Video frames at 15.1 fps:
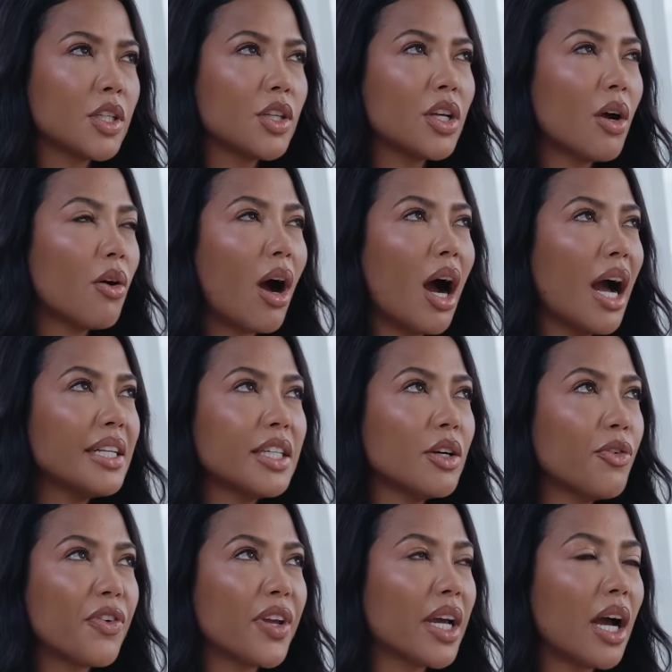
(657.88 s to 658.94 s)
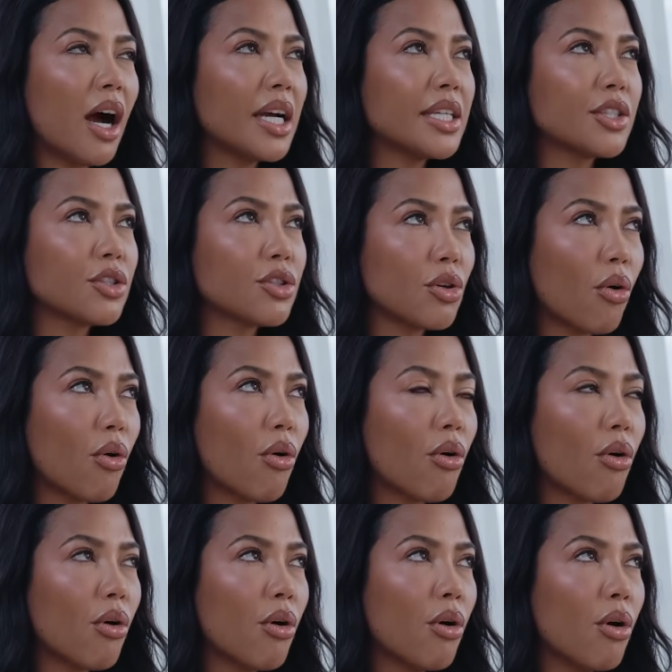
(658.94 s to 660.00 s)
I don't think I
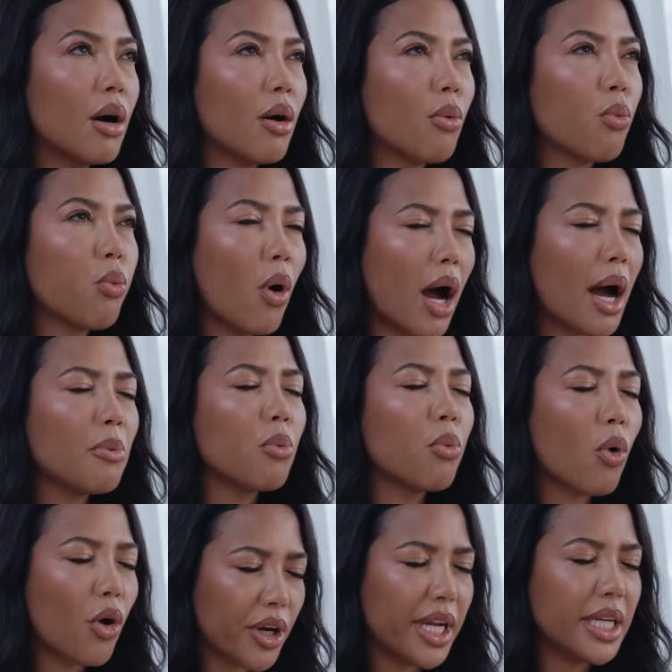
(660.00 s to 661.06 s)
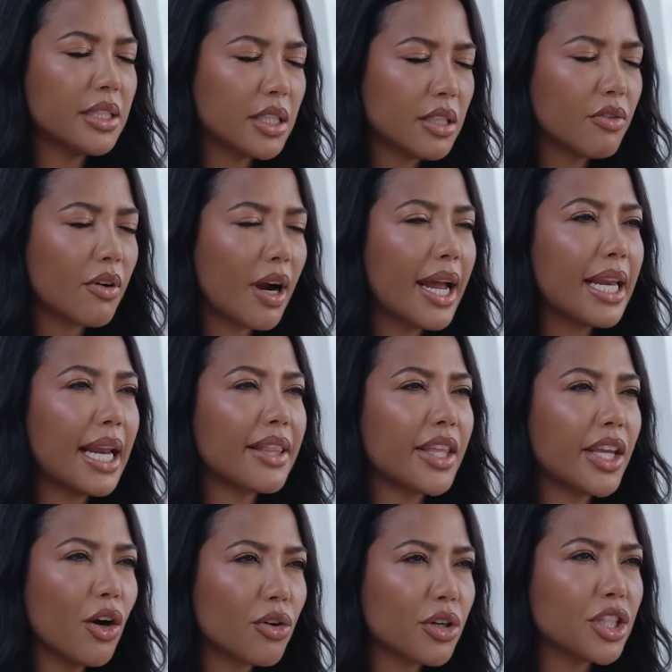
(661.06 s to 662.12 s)
saw what I wanted, right? Like,
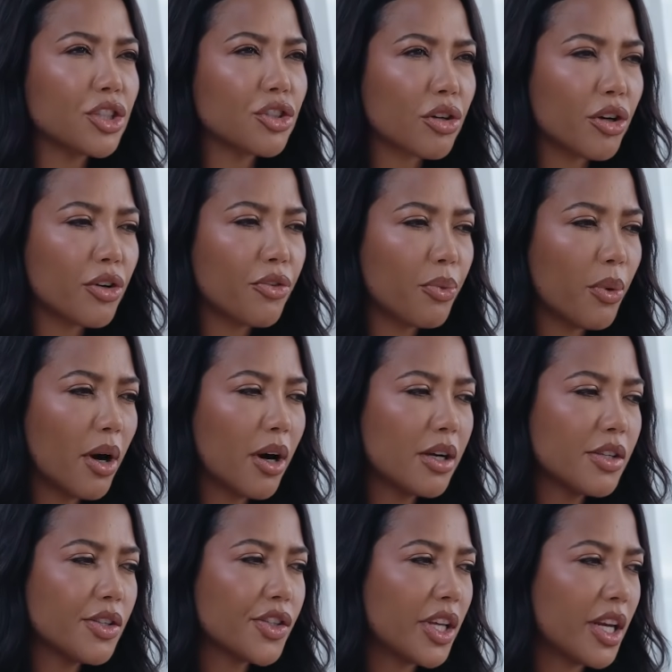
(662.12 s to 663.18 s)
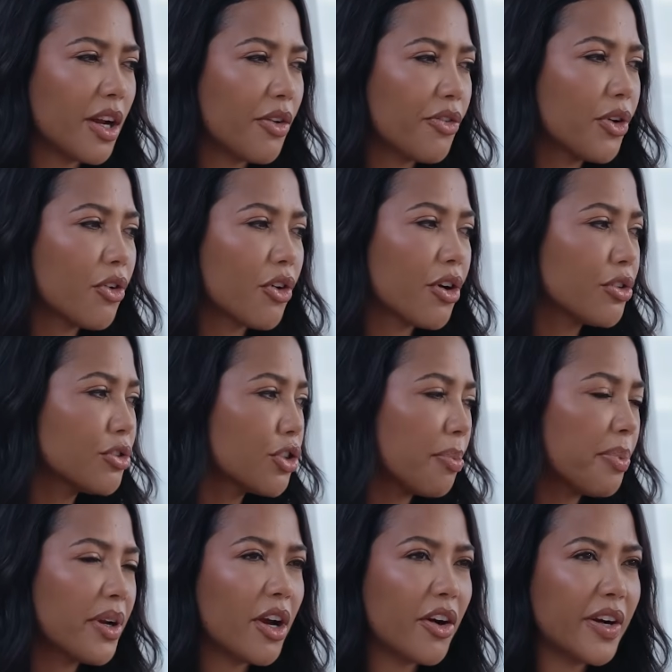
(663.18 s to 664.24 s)
the honest truth was, if you were an
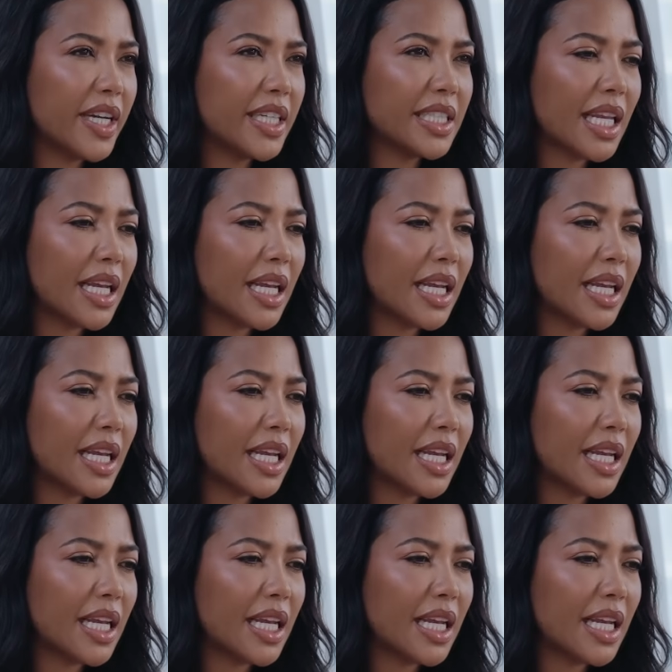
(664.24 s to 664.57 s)
entrepreneur in East